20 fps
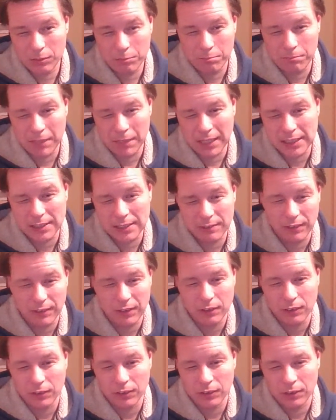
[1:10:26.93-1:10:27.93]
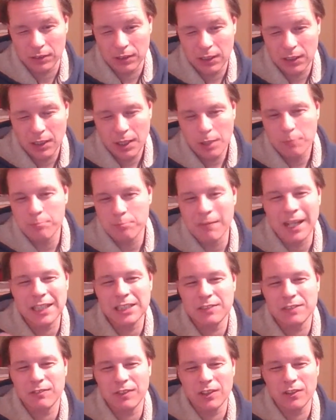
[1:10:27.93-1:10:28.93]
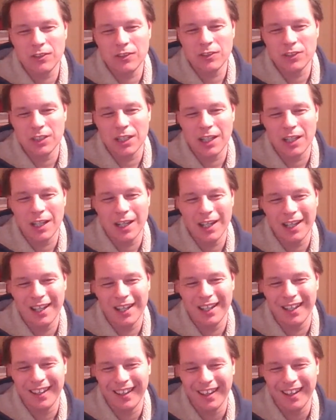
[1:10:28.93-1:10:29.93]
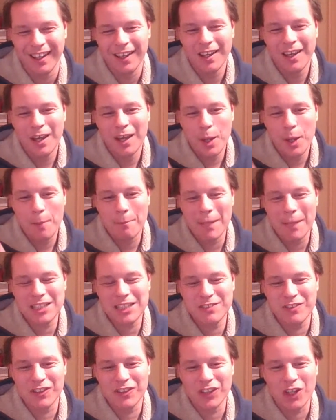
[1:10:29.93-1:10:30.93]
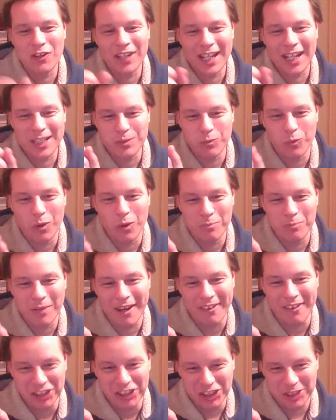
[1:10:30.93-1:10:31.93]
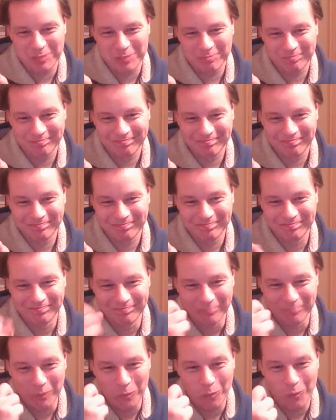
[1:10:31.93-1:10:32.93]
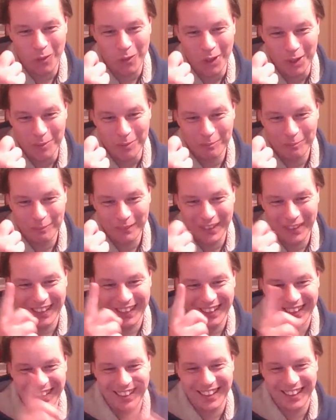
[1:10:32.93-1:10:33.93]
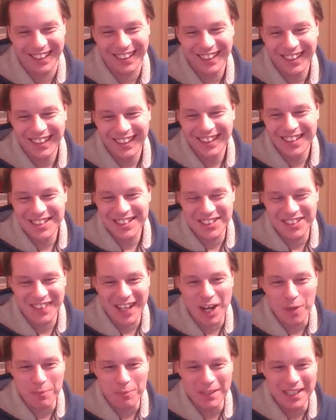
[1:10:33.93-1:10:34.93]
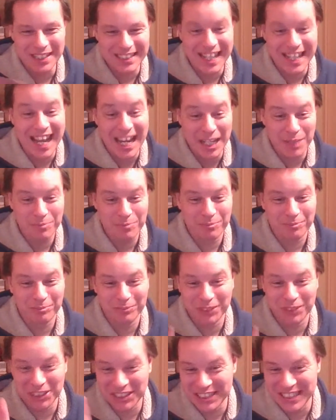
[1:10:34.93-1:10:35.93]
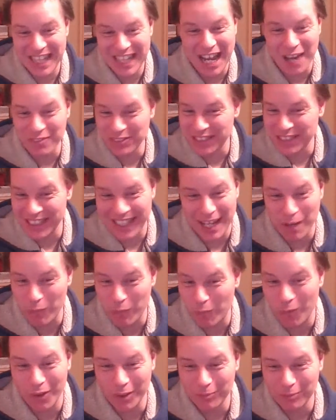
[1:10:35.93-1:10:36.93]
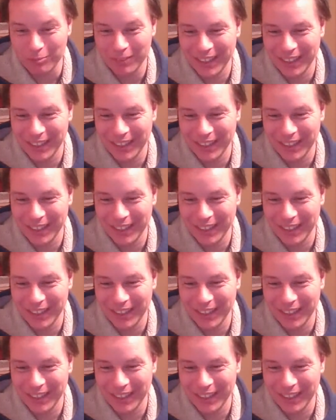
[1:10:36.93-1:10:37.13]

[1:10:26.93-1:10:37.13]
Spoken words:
Mansfield. Mansfield only has one parish. One. So that'll be a day just down to that one.